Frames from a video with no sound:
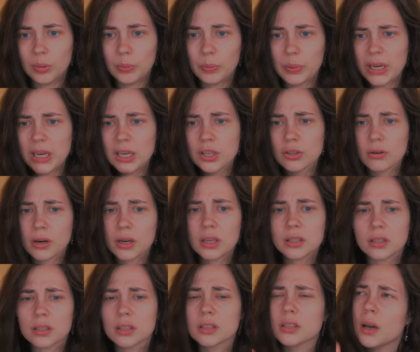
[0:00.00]
B tries
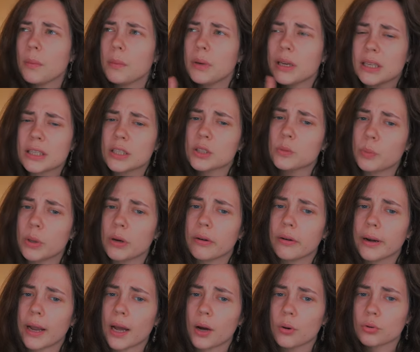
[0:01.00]
to summon his
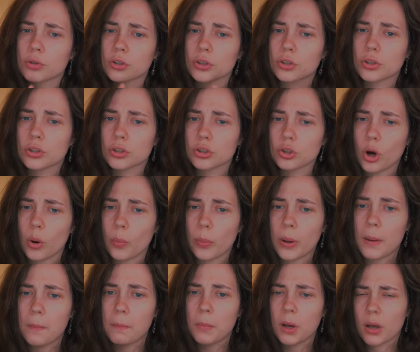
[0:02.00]
spirit out to stop
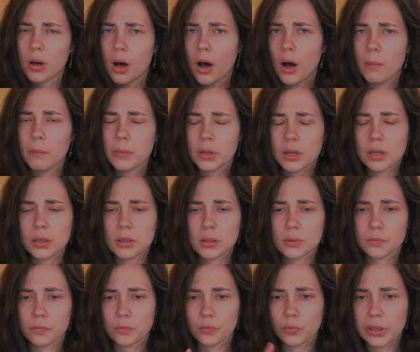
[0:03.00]
him, but can't because
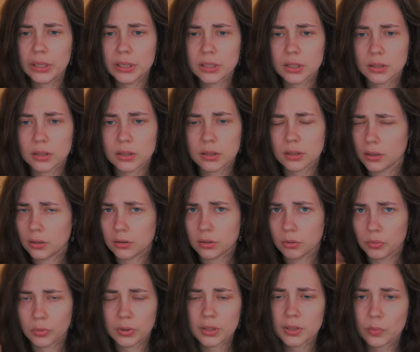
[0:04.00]
of reasons that I
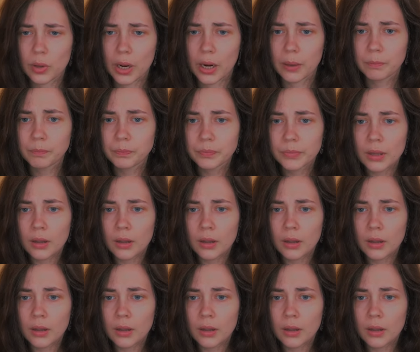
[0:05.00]
don't want to explain.